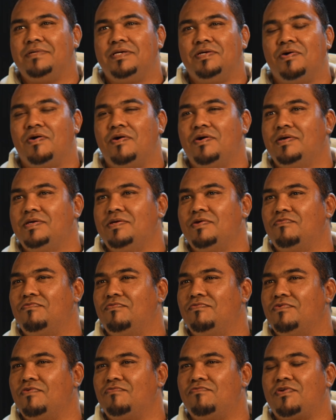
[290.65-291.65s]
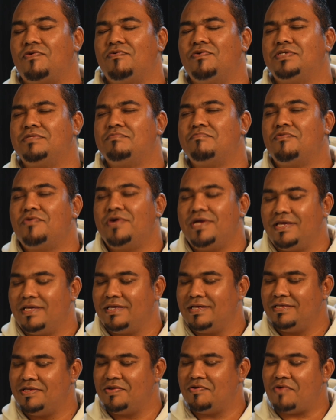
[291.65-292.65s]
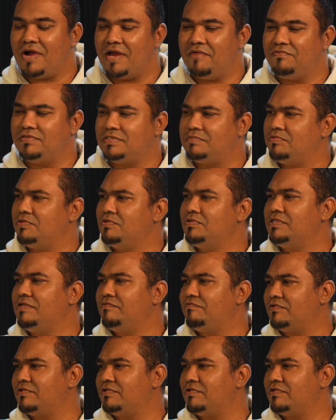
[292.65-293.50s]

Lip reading: your vrouw is mooi, your wife is beautiful.